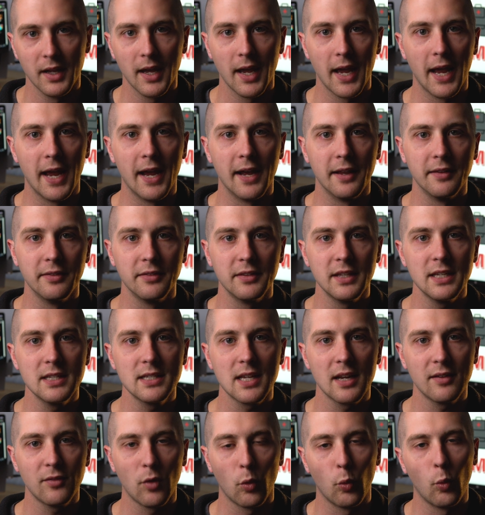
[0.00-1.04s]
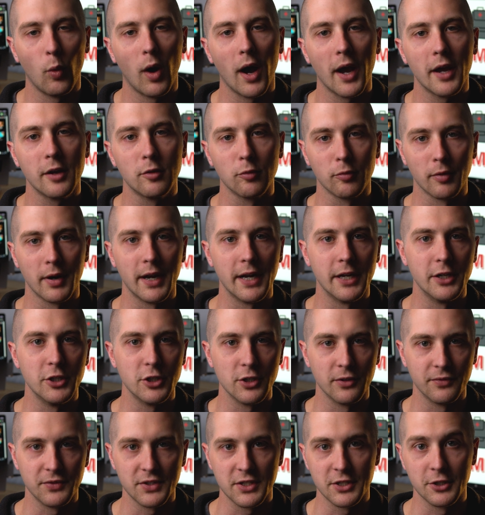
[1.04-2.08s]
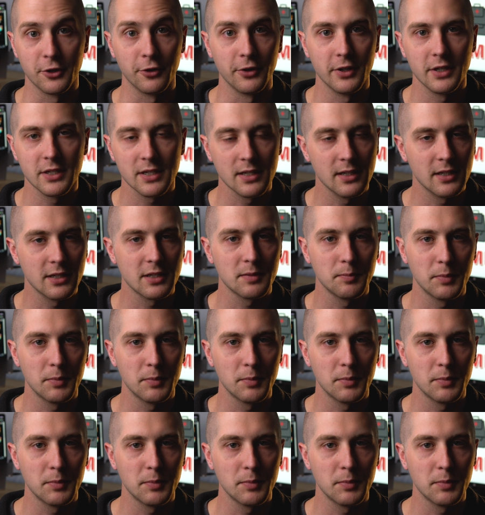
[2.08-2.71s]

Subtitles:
And these have a wide range of seriousness